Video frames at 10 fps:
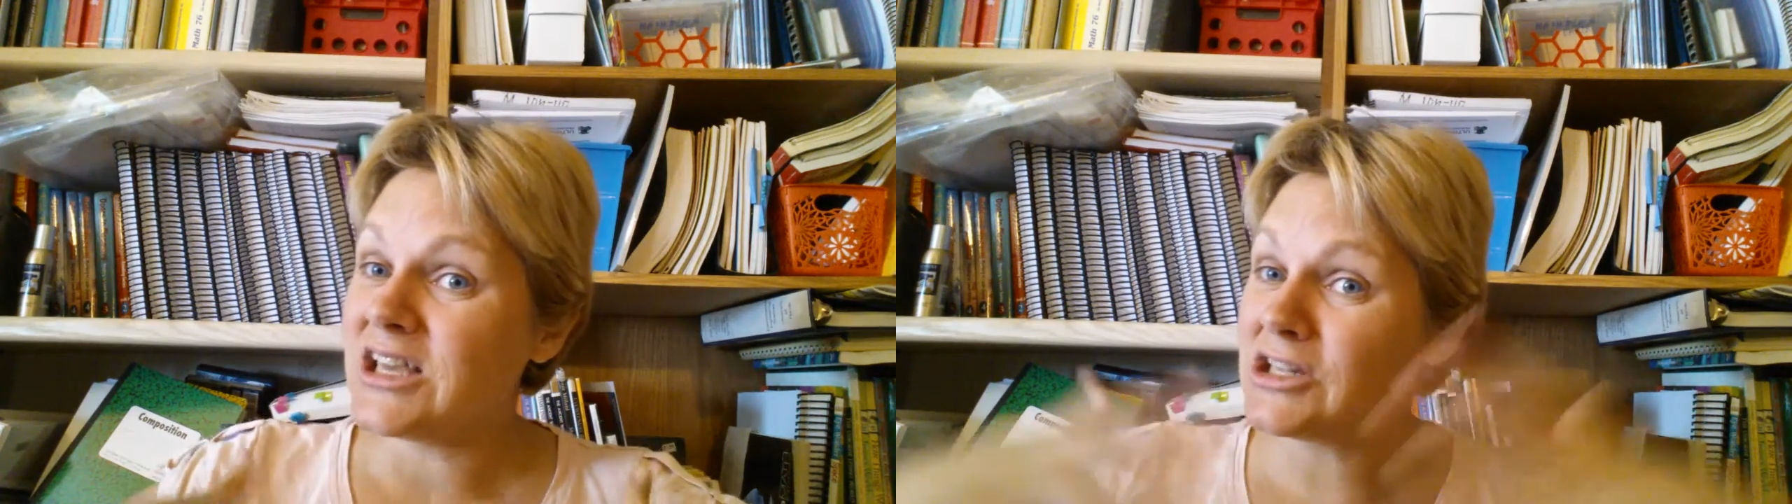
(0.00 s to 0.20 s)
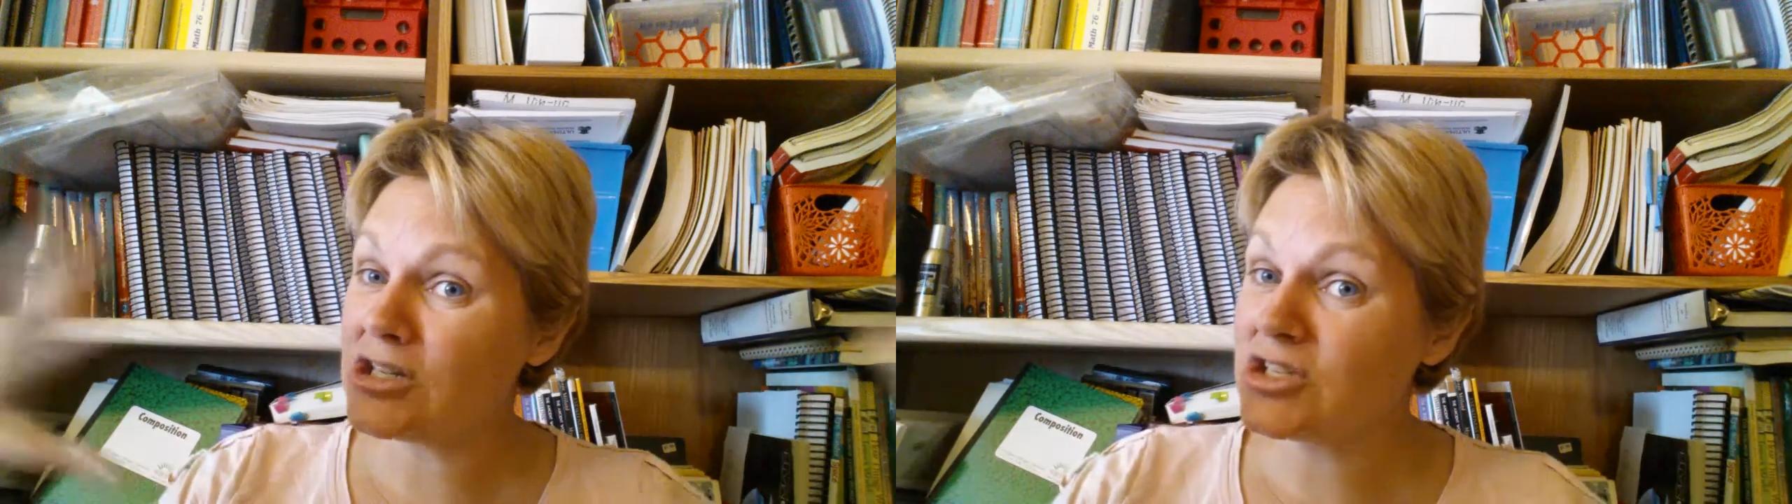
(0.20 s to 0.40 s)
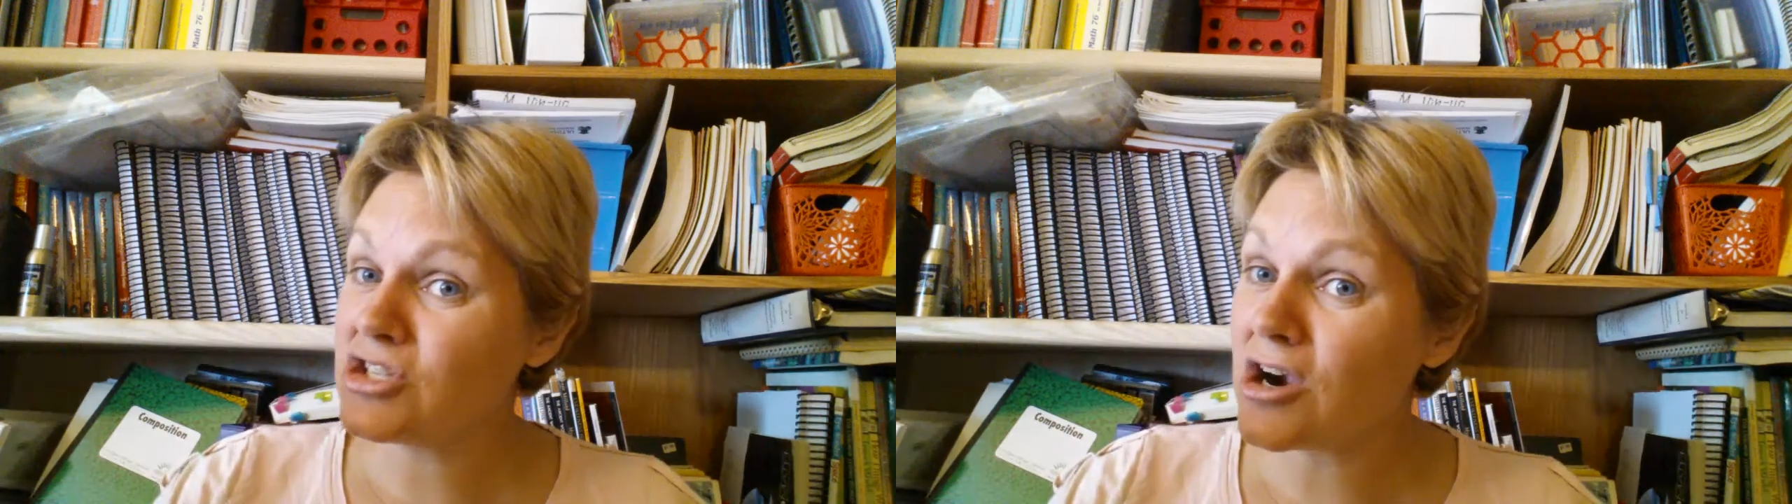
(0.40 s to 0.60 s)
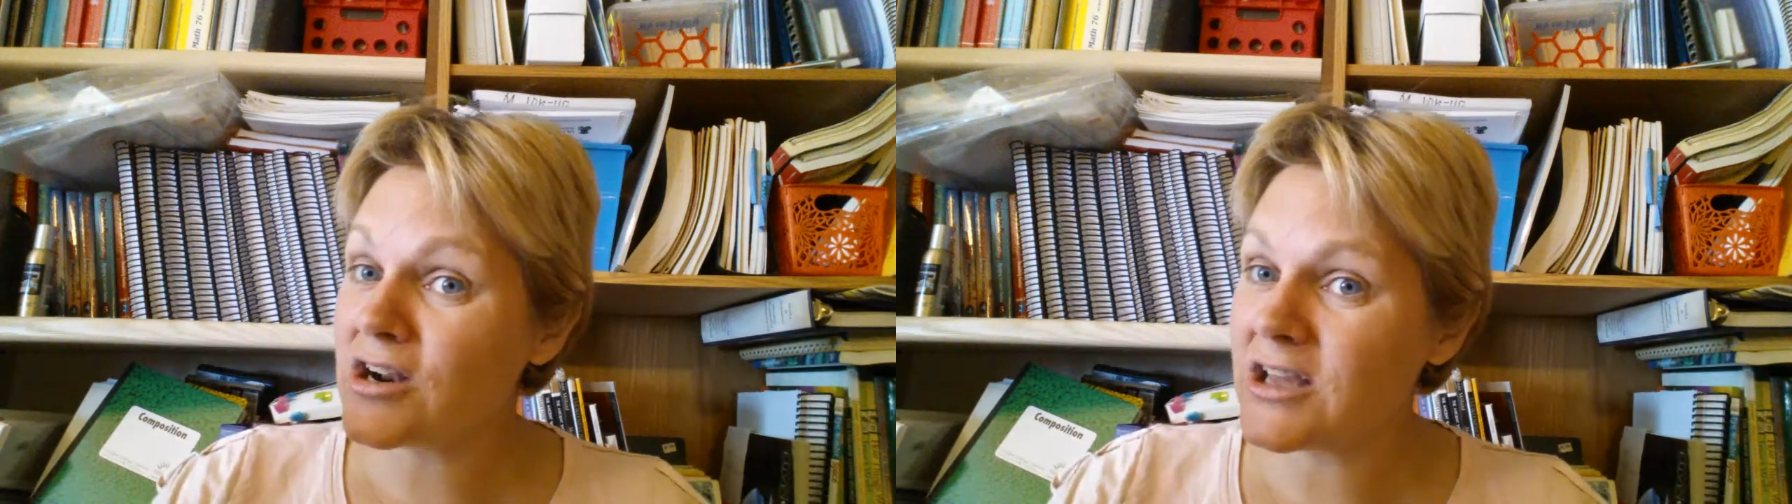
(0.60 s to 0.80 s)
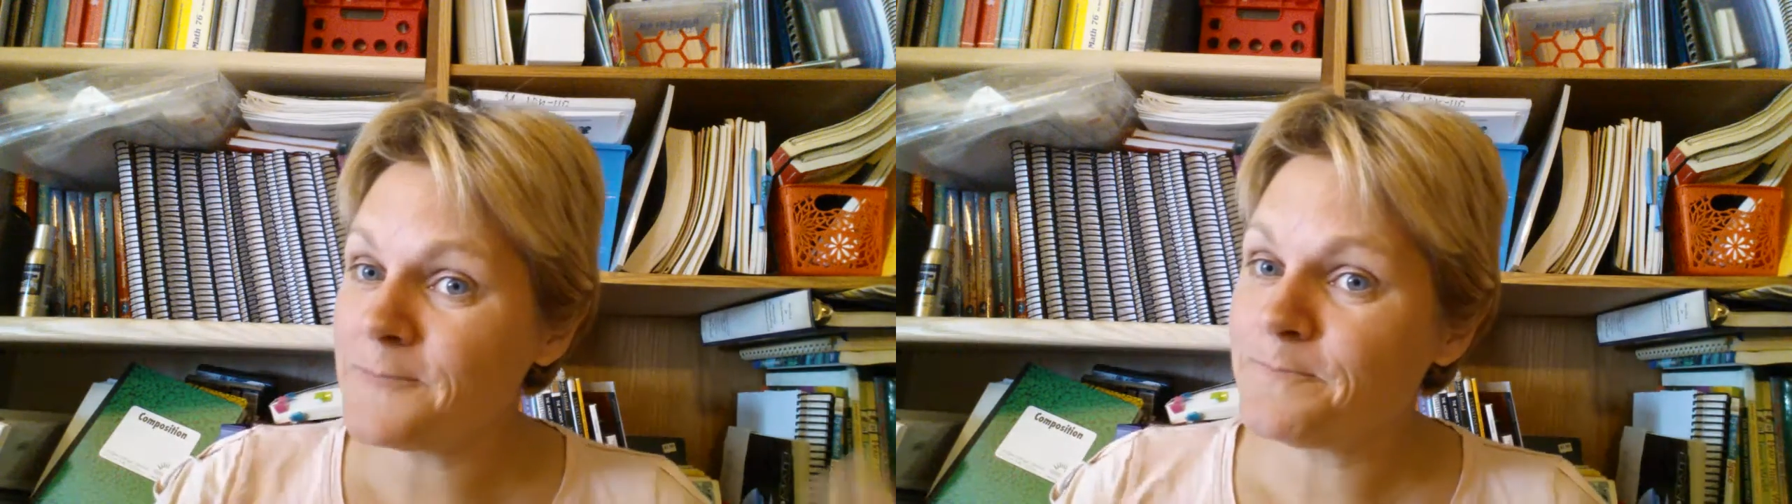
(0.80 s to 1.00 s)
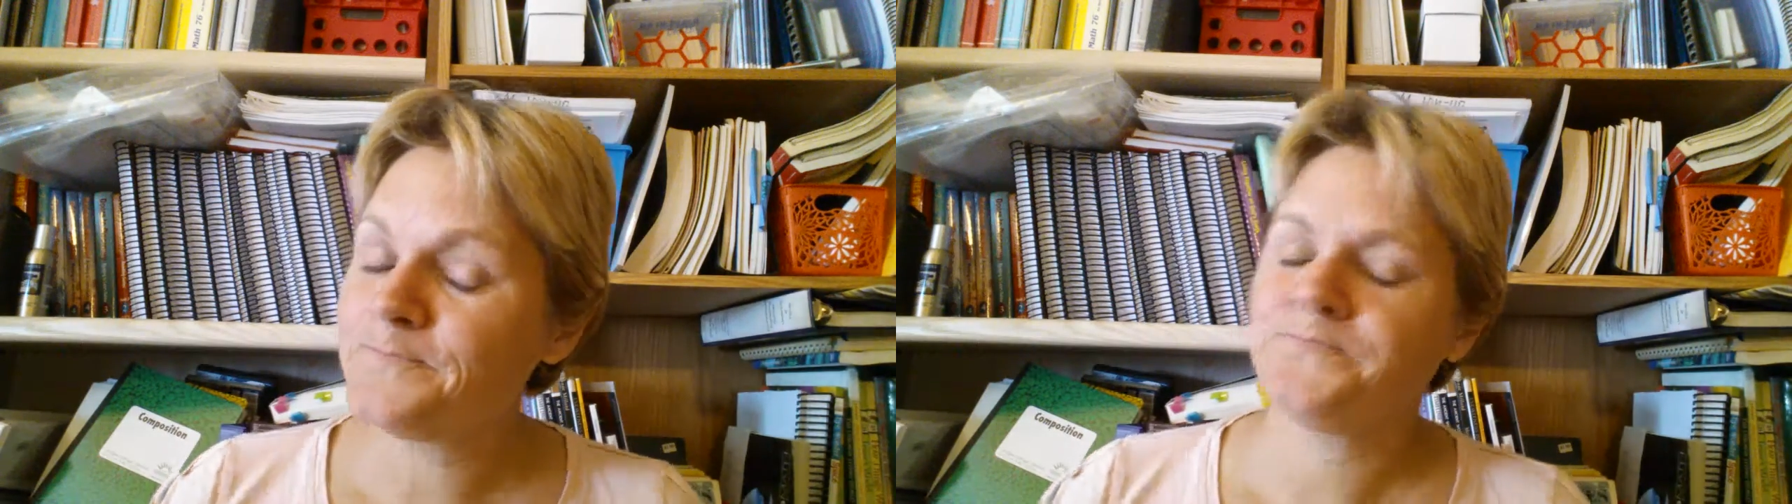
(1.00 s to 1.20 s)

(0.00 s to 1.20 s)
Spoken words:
getting you started.